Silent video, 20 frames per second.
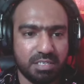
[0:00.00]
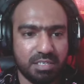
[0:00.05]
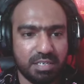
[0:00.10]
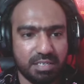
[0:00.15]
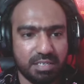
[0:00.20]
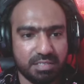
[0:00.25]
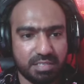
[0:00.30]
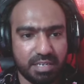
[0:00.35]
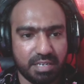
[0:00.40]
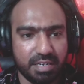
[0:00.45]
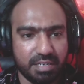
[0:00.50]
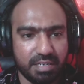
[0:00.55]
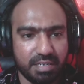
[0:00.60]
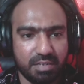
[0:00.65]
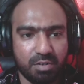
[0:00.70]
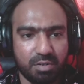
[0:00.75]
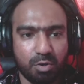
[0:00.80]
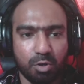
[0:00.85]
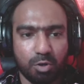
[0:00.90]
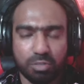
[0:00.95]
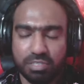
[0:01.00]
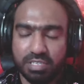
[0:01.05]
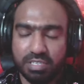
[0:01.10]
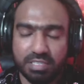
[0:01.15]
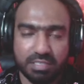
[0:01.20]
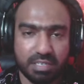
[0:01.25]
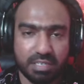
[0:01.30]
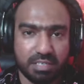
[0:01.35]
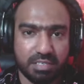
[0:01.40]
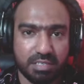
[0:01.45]
is getting on this
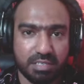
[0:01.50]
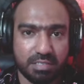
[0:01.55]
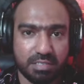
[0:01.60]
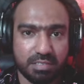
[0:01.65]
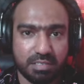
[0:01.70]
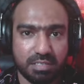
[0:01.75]
address